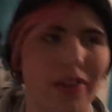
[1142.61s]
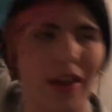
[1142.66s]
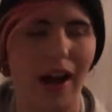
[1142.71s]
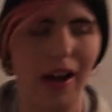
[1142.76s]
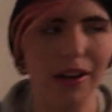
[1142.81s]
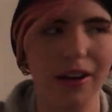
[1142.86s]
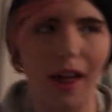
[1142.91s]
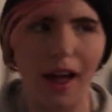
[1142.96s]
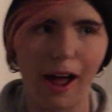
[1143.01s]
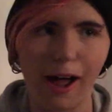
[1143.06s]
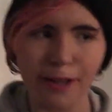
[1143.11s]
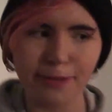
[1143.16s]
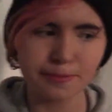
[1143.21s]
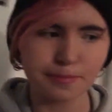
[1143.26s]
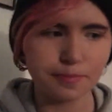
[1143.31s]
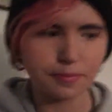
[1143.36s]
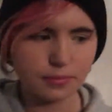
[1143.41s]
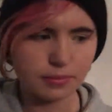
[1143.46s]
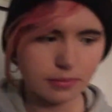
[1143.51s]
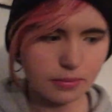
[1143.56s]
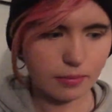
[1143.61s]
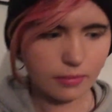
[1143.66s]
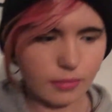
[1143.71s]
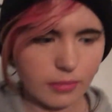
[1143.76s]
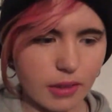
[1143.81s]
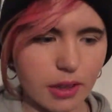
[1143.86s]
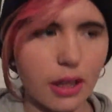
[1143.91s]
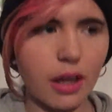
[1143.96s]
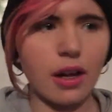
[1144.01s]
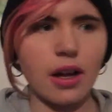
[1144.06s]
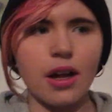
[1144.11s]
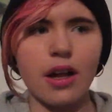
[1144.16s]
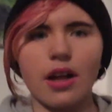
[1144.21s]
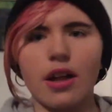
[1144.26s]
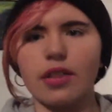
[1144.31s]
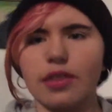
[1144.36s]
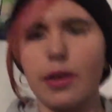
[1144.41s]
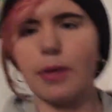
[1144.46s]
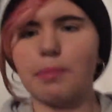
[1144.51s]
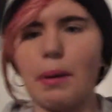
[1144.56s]
that, like,
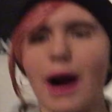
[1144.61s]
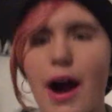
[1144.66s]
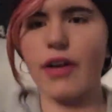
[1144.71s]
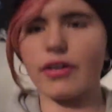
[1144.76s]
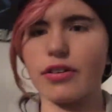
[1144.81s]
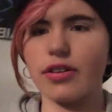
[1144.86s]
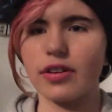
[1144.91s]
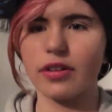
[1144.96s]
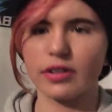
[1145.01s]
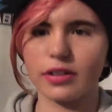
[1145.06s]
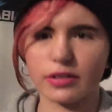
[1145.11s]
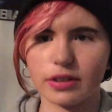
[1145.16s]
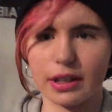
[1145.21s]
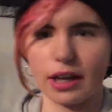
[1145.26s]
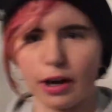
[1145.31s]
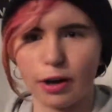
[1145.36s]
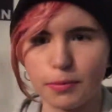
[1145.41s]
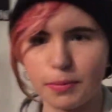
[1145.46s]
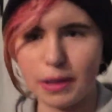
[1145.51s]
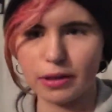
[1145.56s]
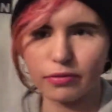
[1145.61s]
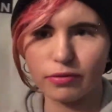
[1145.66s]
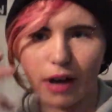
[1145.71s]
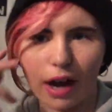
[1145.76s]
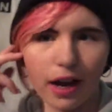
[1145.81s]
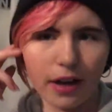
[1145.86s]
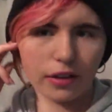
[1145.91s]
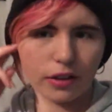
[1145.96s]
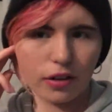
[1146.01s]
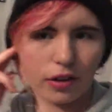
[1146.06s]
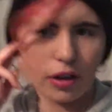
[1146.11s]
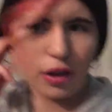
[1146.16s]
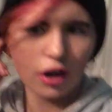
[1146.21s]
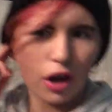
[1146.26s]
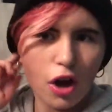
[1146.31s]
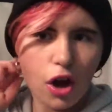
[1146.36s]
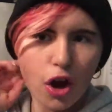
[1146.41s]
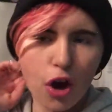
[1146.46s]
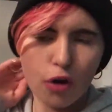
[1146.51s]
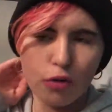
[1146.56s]
the Pirates of the Caribbean ride
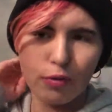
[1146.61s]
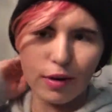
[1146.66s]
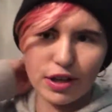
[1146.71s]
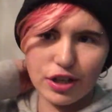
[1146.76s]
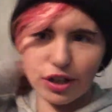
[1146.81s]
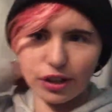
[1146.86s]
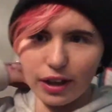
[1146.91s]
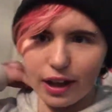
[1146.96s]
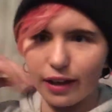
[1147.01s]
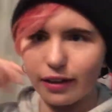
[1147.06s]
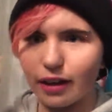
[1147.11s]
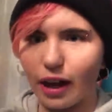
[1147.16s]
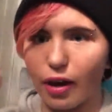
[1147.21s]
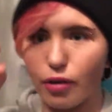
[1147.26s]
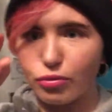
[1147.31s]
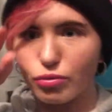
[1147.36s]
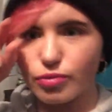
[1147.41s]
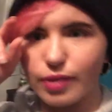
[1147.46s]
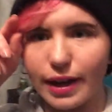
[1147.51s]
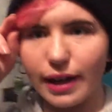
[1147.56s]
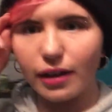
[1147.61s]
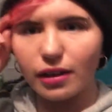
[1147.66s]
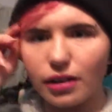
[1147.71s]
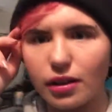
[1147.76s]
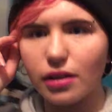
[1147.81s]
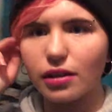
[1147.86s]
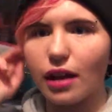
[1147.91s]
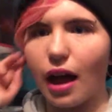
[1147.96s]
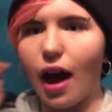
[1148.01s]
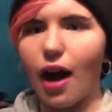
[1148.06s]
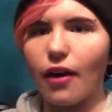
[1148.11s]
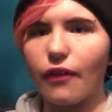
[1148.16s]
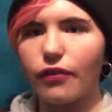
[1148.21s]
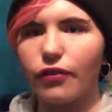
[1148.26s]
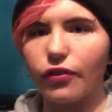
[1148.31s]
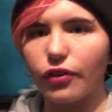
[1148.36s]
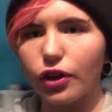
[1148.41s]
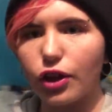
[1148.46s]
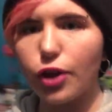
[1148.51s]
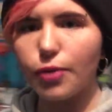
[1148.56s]
originally had, like, real
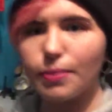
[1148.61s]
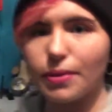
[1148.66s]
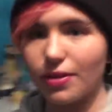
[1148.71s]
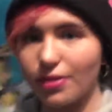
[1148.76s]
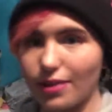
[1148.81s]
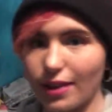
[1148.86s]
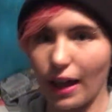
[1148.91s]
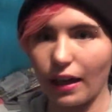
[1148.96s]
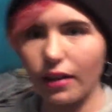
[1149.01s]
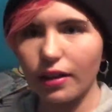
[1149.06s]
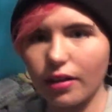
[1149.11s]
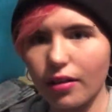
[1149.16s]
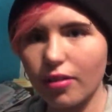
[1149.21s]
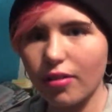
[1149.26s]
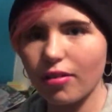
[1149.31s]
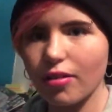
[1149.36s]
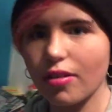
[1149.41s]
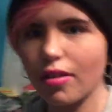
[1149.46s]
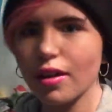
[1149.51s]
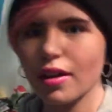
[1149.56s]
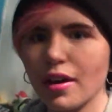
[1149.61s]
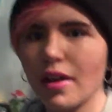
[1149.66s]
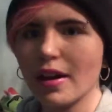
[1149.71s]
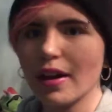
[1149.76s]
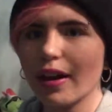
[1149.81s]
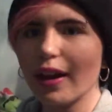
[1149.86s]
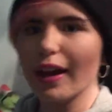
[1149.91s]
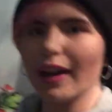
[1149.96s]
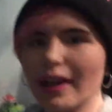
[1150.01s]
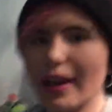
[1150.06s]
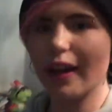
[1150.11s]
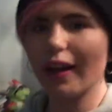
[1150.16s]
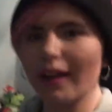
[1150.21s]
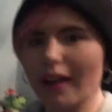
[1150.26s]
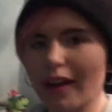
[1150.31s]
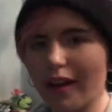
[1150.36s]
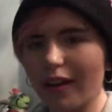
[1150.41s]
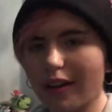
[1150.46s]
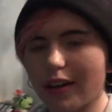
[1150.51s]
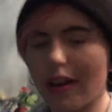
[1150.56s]
life human skeletons in
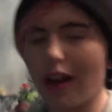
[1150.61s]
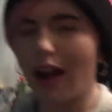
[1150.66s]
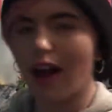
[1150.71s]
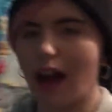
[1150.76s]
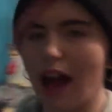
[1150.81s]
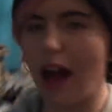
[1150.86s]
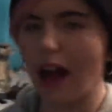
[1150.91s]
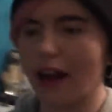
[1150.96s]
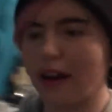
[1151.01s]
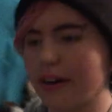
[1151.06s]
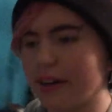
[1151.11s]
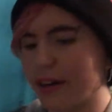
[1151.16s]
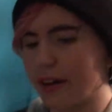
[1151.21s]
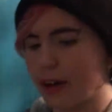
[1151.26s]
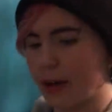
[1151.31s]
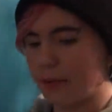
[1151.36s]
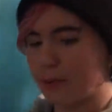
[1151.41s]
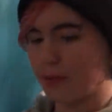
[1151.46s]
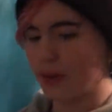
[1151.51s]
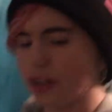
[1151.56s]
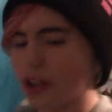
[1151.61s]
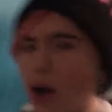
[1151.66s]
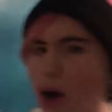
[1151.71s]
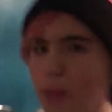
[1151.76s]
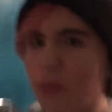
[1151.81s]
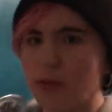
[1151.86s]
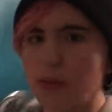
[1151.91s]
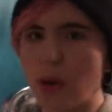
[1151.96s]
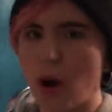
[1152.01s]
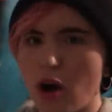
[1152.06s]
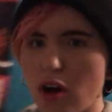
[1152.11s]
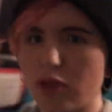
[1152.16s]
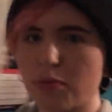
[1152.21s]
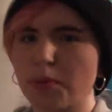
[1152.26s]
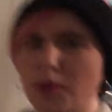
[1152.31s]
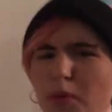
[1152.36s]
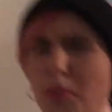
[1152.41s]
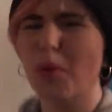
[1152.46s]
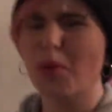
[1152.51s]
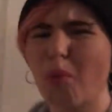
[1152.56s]
it, and they got them from a
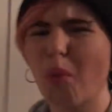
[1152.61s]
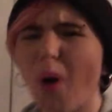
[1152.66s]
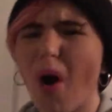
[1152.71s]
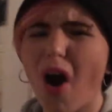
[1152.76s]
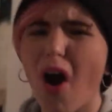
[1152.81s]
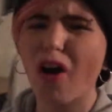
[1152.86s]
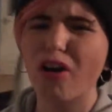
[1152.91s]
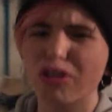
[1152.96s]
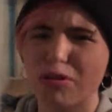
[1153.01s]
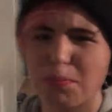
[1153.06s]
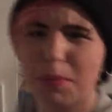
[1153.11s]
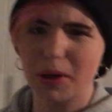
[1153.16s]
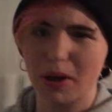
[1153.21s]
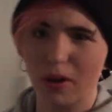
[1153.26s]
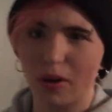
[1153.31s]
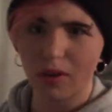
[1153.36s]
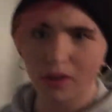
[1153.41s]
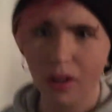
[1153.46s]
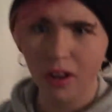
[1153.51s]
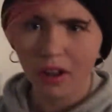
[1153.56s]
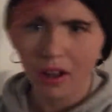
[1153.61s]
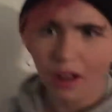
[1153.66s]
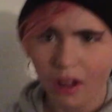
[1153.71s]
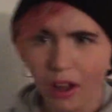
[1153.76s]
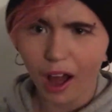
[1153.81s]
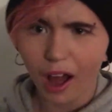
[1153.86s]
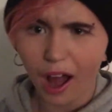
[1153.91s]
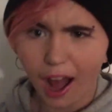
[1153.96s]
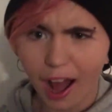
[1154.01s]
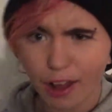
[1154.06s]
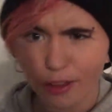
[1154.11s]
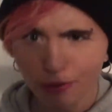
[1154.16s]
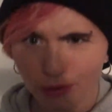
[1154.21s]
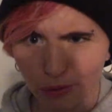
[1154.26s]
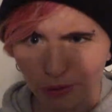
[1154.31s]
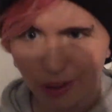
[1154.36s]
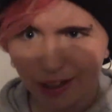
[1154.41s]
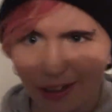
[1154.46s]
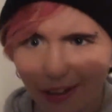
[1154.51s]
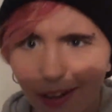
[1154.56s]
hospital. But what hospital has
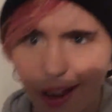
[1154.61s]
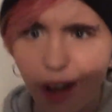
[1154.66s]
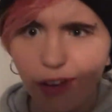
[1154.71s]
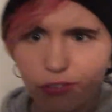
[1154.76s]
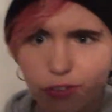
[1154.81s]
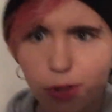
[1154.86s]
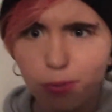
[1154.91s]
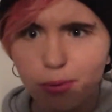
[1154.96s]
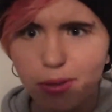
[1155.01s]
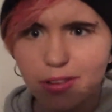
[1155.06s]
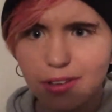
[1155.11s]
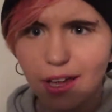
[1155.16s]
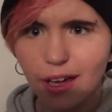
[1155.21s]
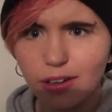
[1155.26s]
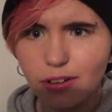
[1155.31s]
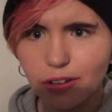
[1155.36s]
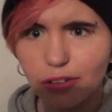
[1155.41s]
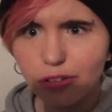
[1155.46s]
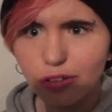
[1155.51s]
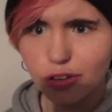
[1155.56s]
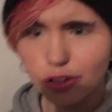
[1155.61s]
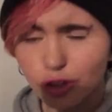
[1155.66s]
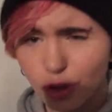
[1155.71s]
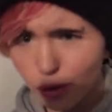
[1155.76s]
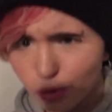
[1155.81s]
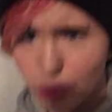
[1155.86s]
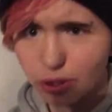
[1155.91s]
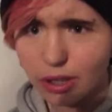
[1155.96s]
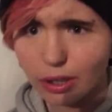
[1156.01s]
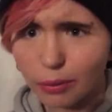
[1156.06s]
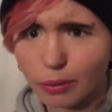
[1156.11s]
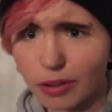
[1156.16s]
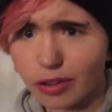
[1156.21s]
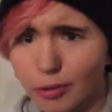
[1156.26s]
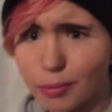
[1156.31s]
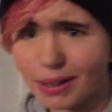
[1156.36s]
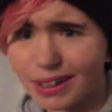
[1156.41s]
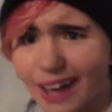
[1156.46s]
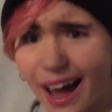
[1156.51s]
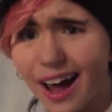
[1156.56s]
real life human skeletons? Usually when
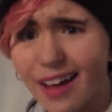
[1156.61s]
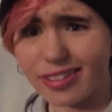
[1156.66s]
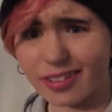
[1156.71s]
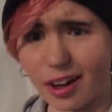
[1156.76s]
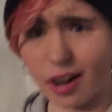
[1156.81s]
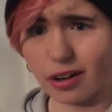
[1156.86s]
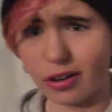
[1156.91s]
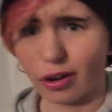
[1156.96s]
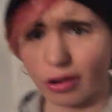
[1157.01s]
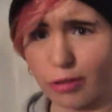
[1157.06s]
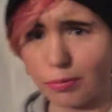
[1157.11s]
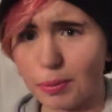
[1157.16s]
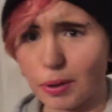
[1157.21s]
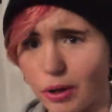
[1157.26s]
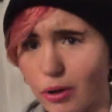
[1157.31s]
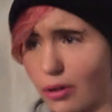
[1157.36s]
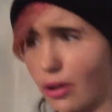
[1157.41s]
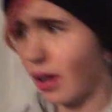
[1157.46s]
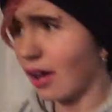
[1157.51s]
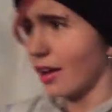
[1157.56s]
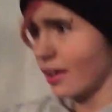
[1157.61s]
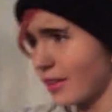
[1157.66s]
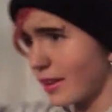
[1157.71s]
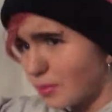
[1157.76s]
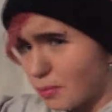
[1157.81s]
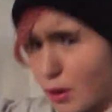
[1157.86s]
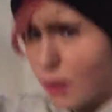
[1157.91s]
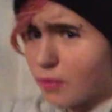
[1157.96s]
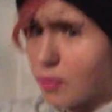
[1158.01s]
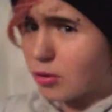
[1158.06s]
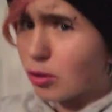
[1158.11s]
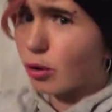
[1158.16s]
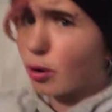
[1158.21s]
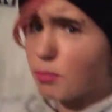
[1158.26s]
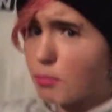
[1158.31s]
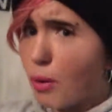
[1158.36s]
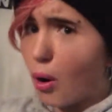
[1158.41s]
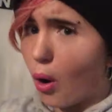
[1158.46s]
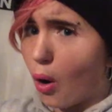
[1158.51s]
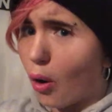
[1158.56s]
somebody dies at an hospital, they move them to a
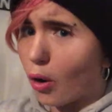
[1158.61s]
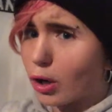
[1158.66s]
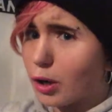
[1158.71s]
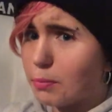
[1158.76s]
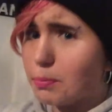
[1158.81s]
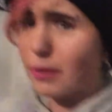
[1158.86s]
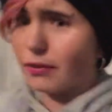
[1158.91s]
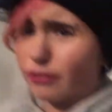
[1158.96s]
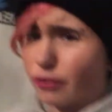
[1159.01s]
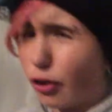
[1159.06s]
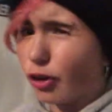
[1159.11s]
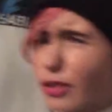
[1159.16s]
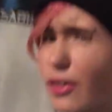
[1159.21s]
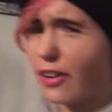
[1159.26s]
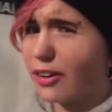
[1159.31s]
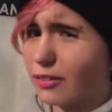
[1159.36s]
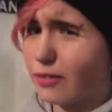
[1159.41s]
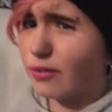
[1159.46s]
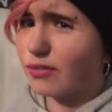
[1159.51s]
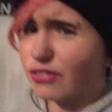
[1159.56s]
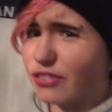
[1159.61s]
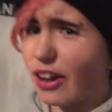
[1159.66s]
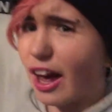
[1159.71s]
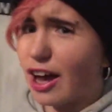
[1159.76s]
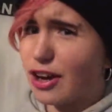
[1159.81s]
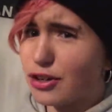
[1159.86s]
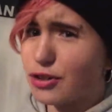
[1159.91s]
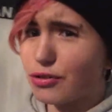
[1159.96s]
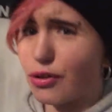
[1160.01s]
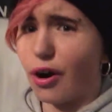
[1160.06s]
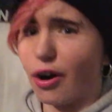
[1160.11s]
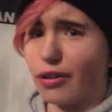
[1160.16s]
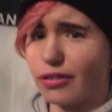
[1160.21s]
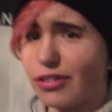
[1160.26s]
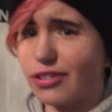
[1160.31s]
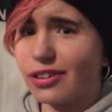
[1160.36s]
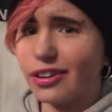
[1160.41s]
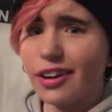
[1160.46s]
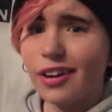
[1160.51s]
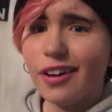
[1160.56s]
morgue before the flesh
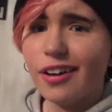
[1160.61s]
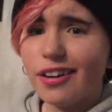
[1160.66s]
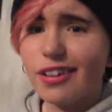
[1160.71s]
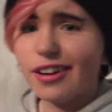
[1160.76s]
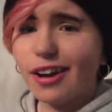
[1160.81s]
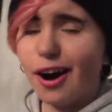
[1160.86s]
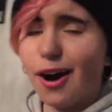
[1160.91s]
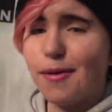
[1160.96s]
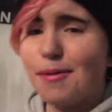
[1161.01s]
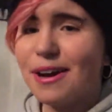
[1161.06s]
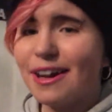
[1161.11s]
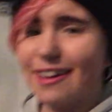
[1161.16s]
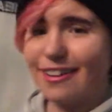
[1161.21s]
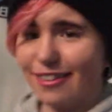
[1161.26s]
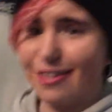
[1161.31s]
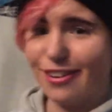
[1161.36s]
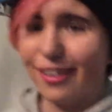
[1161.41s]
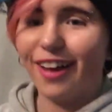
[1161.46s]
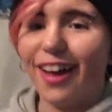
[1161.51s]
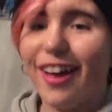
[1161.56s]
rots. You know what I mean? So